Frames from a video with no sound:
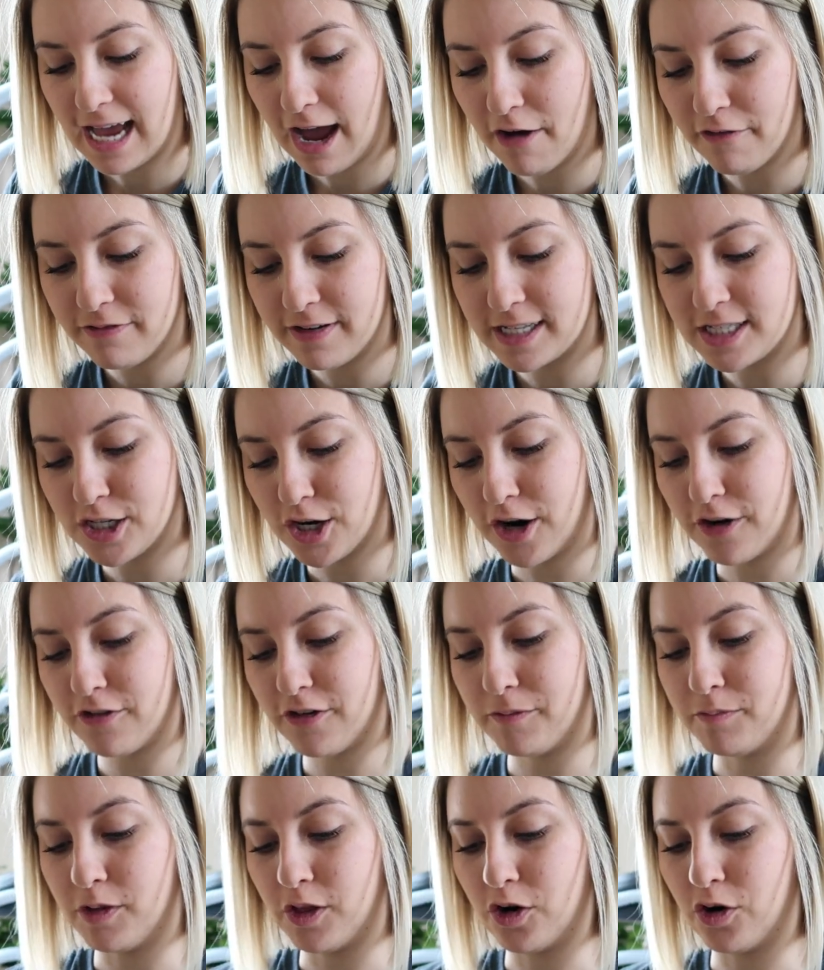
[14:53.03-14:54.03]
outfits are
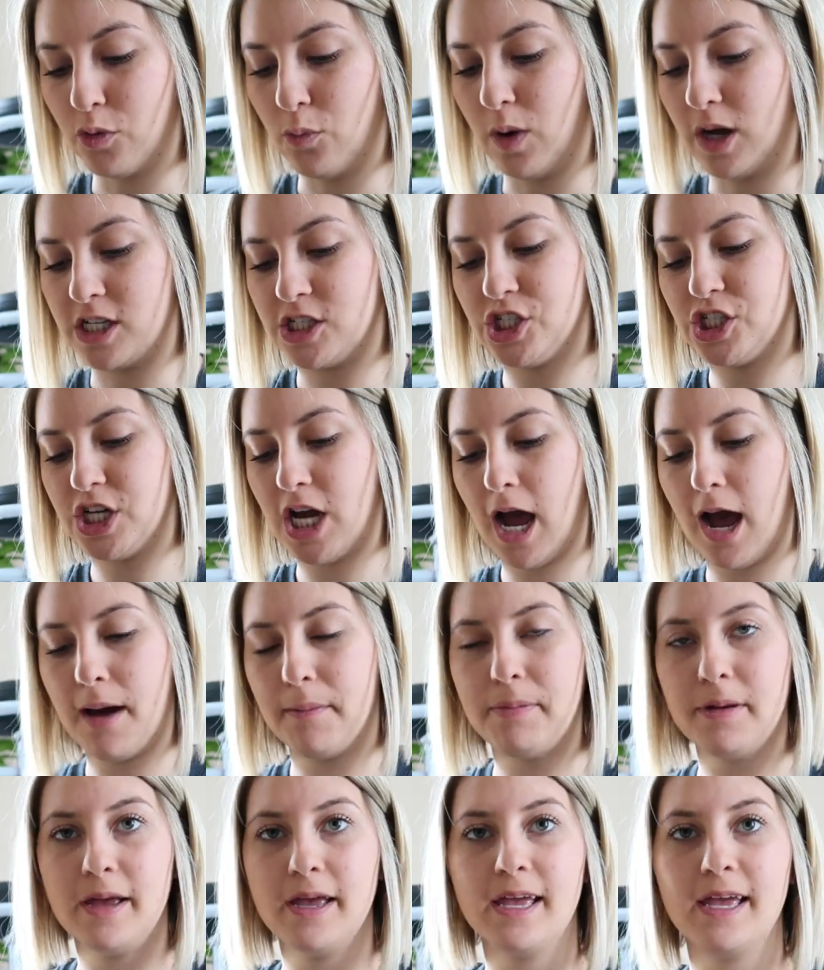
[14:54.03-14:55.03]
from Little One
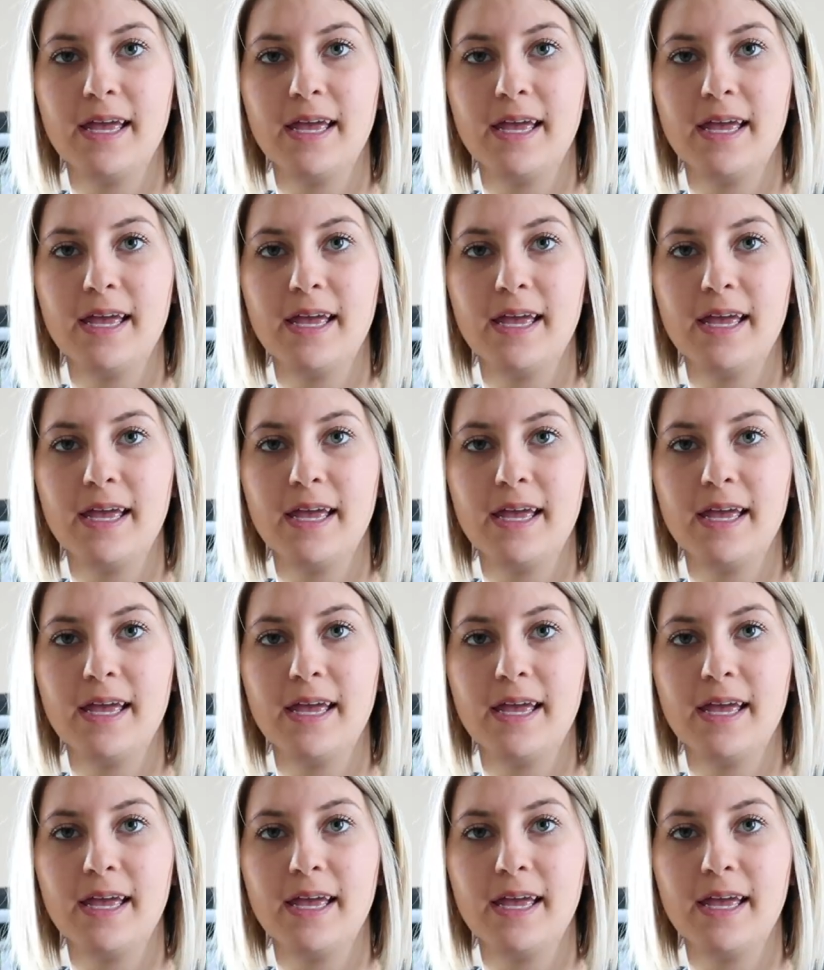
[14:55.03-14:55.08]
Shop.